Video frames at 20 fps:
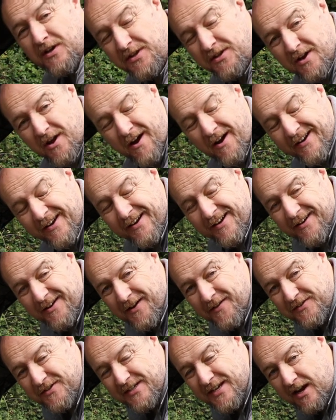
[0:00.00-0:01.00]
nine and a
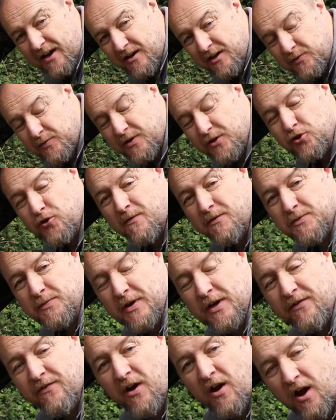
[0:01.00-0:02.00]
half seconds with a top
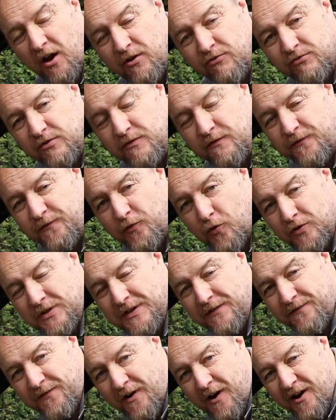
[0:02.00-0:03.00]
speed of
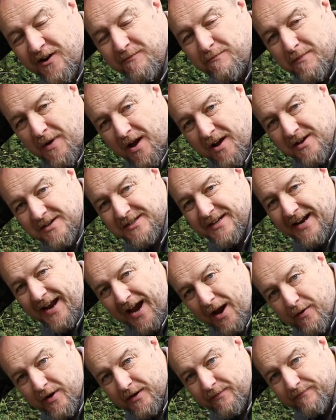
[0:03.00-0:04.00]
145 miles an
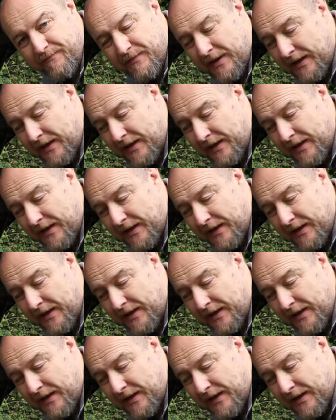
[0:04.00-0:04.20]
hour.